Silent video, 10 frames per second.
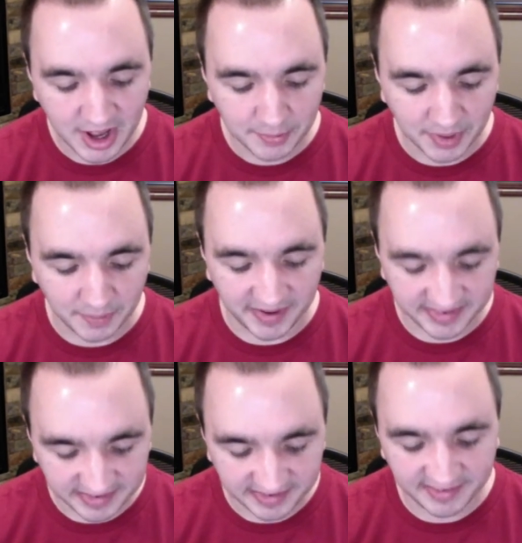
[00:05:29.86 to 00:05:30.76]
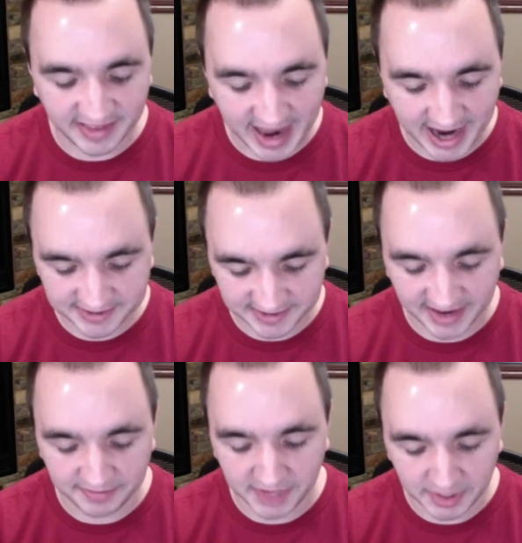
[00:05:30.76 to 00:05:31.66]
but businesses that actually
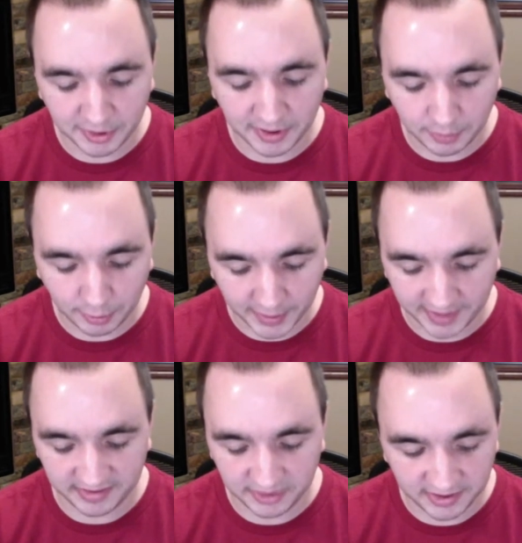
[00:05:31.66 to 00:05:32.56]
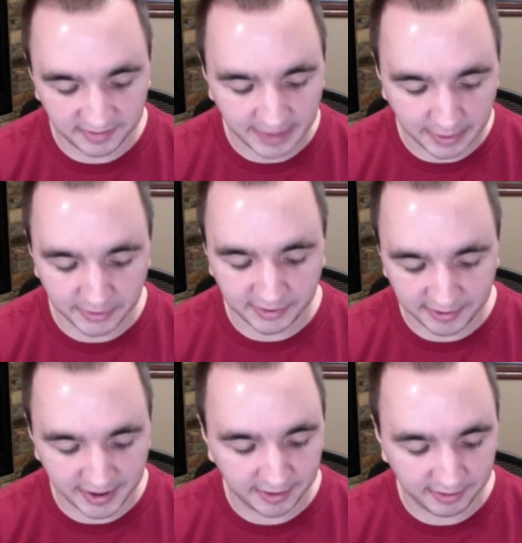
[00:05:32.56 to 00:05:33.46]
have minimal employees due to value
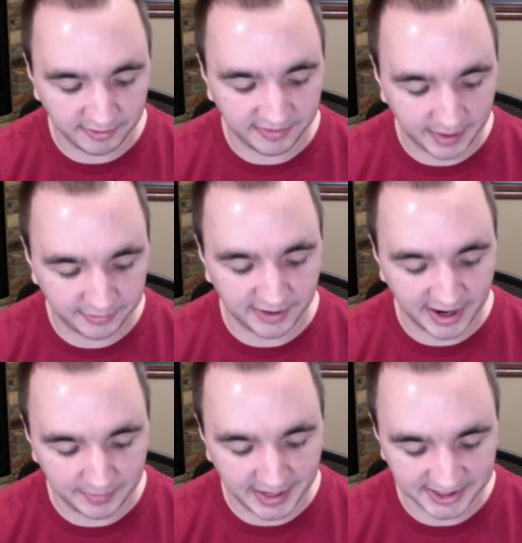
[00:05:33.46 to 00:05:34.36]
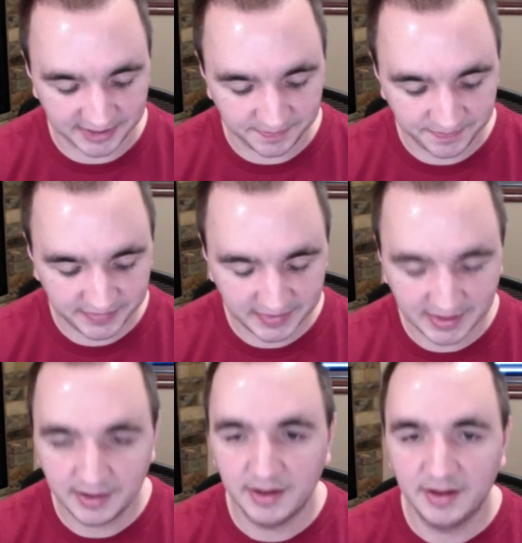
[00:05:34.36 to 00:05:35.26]
created through software automation."
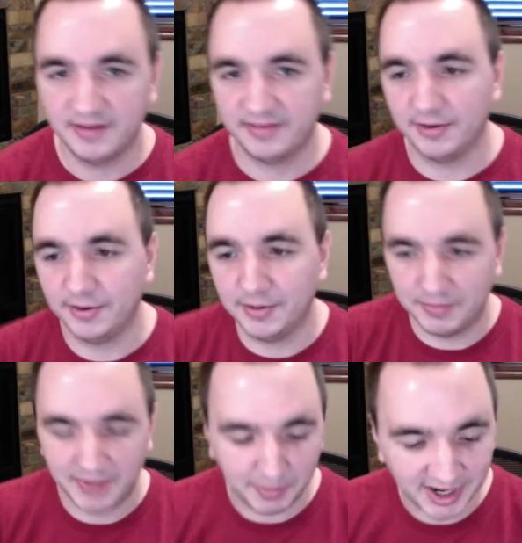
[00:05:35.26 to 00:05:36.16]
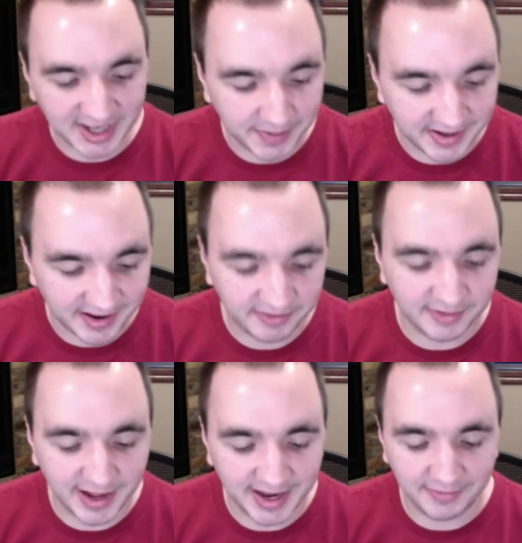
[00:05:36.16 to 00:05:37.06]
So yeah, MarketBee does
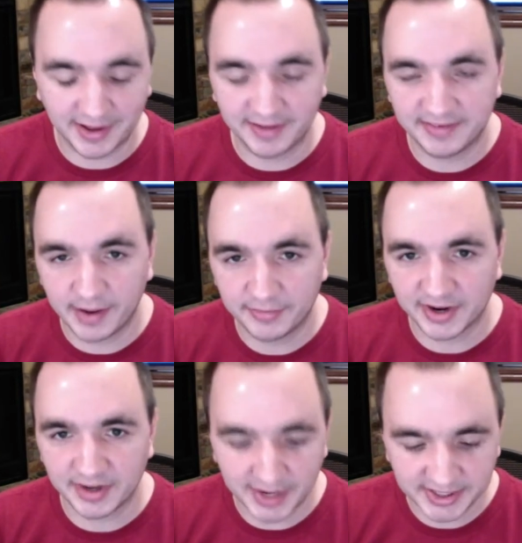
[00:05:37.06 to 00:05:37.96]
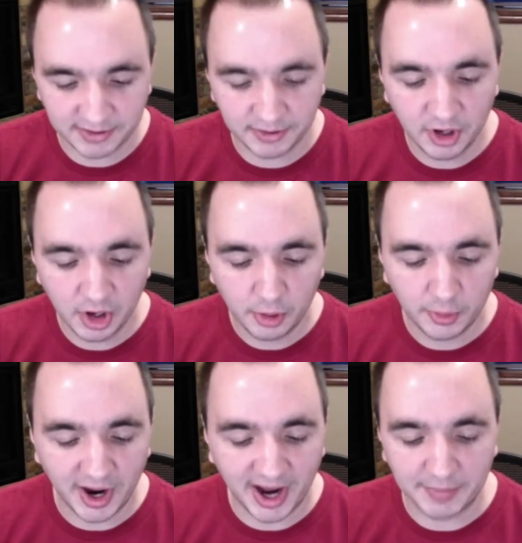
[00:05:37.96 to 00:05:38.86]
rely heavily on software automation.
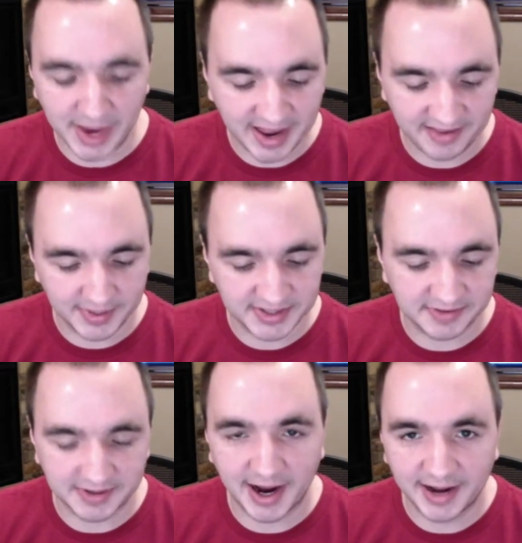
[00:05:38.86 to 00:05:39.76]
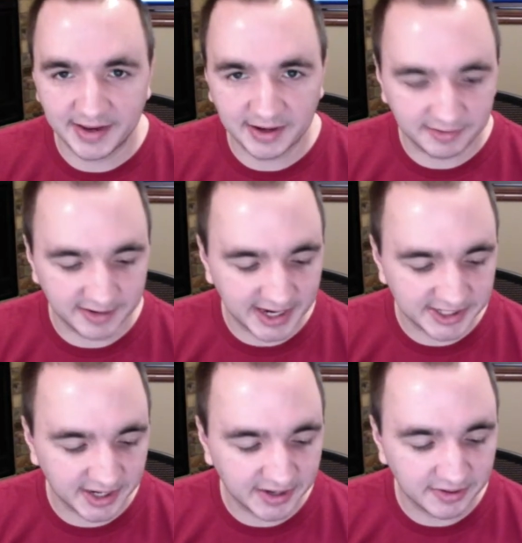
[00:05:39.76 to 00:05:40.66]
We automate as much of our content
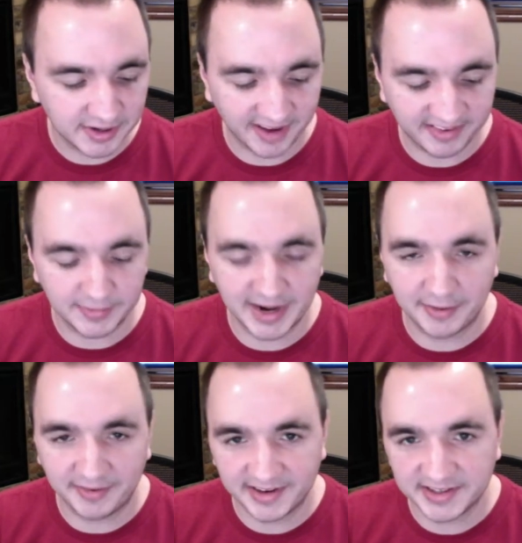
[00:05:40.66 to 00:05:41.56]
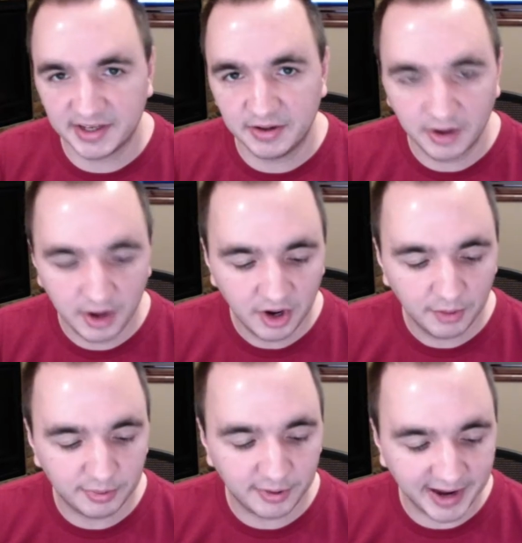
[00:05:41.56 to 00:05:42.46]
creation, customer acquisition,
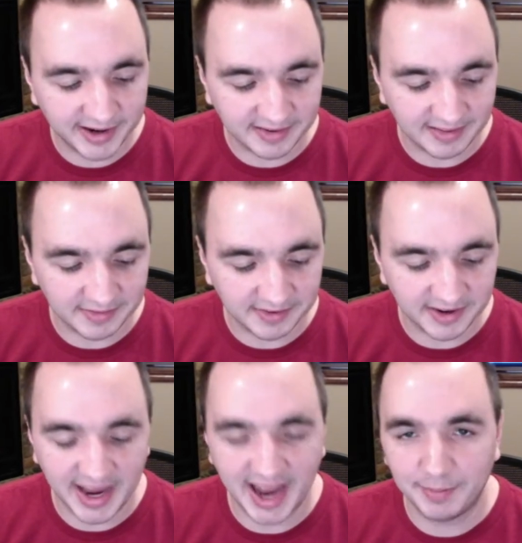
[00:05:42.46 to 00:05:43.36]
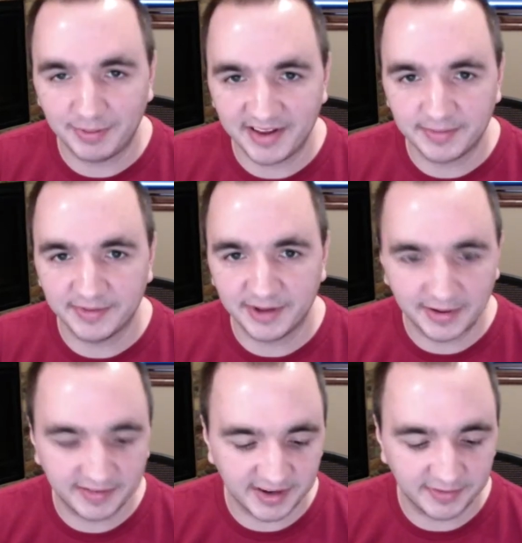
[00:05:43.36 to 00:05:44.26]
product delivery, ad placements, all
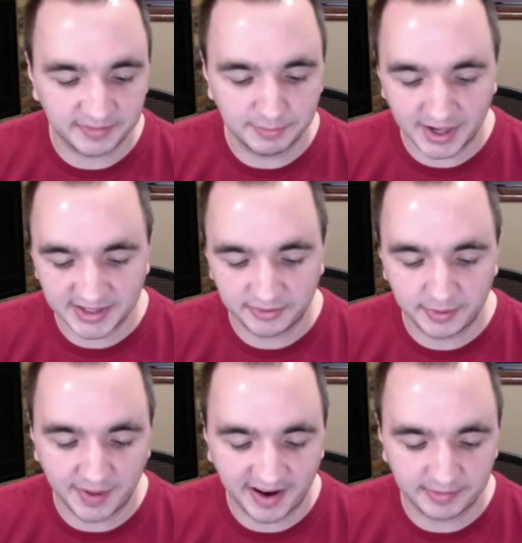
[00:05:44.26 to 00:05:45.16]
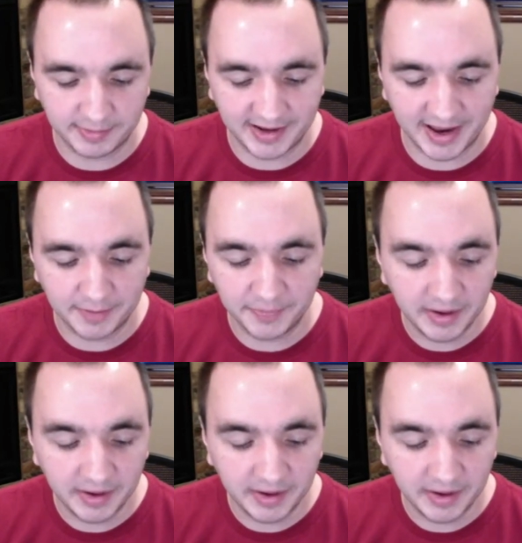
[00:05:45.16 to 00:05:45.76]
that stuff as much as we possibly can.